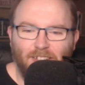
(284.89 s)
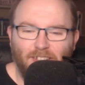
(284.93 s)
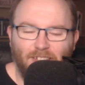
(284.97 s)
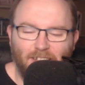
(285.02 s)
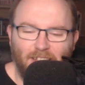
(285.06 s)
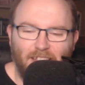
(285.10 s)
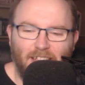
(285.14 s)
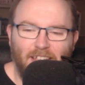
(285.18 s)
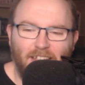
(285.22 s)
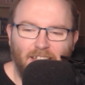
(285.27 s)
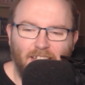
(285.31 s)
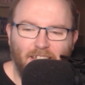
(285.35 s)

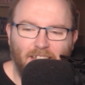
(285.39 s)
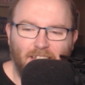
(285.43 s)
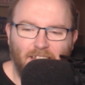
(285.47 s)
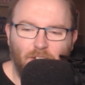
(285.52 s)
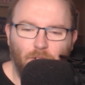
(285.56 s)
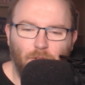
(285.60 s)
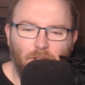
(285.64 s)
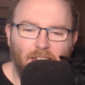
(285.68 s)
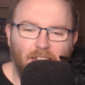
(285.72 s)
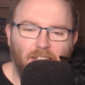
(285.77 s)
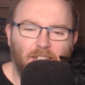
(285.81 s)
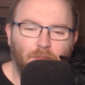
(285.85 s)
Like he,
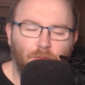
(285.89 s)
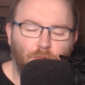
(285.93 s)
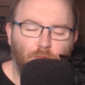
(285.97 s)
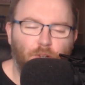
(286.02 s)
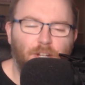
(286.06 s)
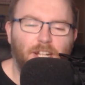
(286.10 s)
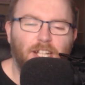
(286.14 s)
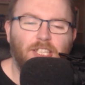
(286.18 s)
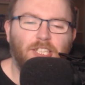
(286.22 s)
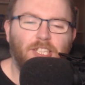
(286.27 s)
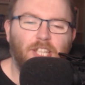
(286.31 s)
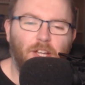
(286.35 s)
he he
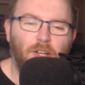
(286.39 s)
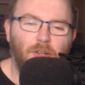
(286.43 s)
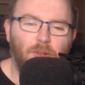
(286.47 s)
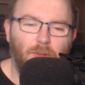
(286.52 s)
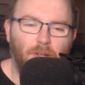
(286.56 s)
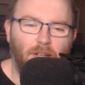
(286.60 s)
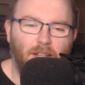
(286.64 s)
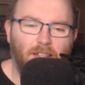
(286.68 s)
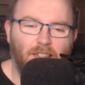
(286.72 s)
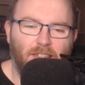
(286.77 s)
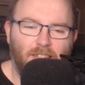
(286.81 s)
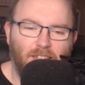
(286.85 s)
freaks out
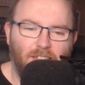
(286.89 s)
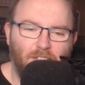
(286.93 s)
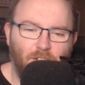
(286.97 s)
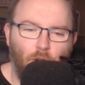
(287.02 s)
and